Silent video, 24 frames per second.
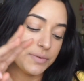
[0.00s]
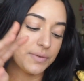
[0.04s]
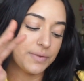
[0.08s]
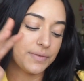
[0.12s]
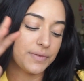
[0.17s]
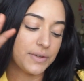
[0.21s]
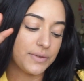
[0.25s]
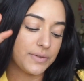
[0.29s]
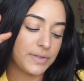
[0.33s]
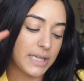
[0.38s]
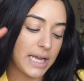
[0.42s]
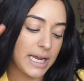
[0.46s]

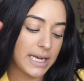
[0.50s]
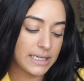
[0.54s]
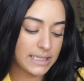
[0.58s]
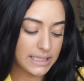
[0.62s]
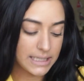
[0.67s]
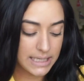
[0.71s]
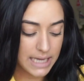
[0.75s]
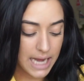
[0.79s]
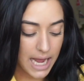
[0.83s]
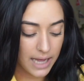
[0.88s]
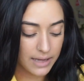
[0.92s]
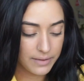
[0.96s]
reviews,
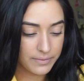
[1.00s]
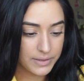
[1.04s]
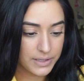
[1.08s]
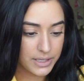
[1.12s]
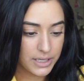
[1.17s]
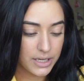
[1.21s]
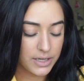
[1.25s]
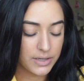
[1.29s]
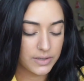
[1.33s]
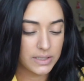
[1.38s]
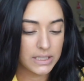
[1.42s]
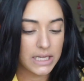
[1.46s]
ATI
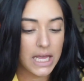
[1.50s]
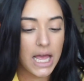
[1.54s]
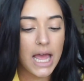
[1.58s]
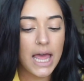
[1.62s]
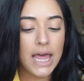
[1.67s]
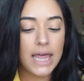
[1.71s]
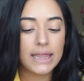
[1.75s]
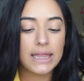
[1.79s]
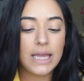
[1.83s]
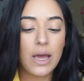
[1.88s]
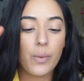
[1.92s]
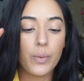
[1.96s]
videos
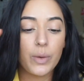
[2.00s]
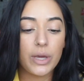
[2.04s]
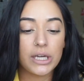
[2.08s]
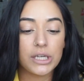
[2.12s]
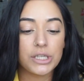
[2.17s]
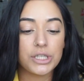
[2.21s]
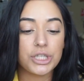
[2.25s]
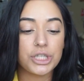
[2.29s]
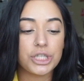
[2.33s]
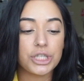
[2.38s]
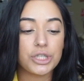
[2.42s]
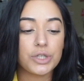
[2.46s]
that we
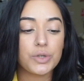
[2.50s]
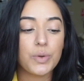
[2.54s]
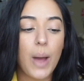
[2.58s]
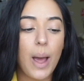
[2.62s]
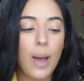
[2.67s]
can do.